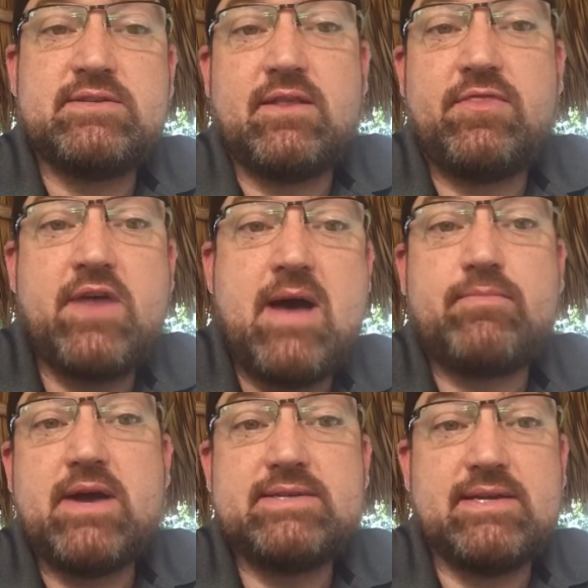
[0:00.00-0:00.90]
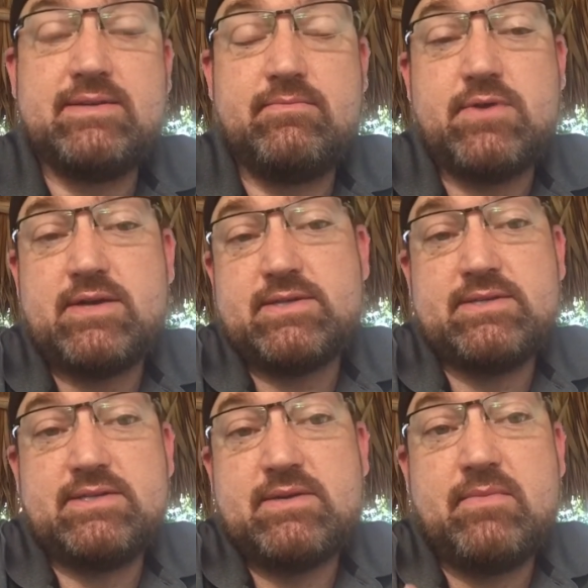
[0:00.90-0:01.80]
It's a thought uh,
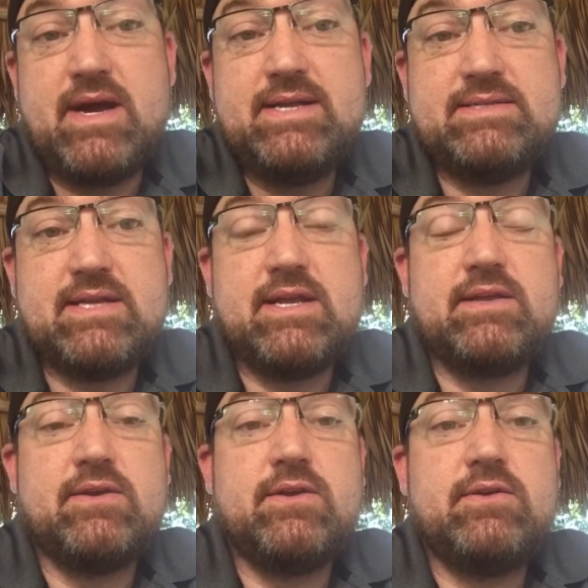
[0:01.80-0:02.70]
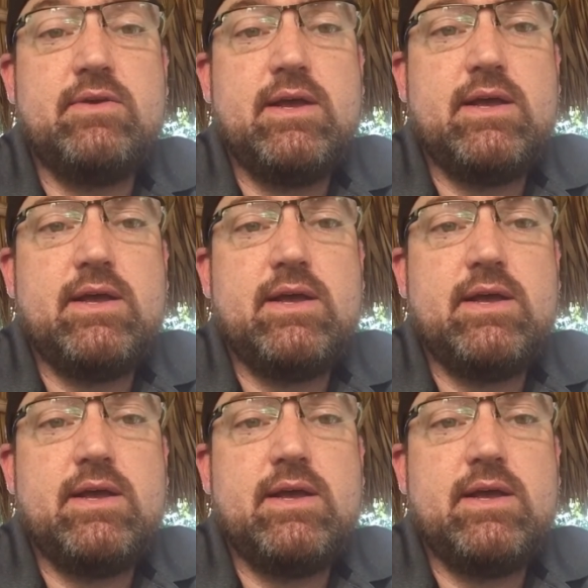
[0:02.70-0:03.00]
process, it's a mindset, you know.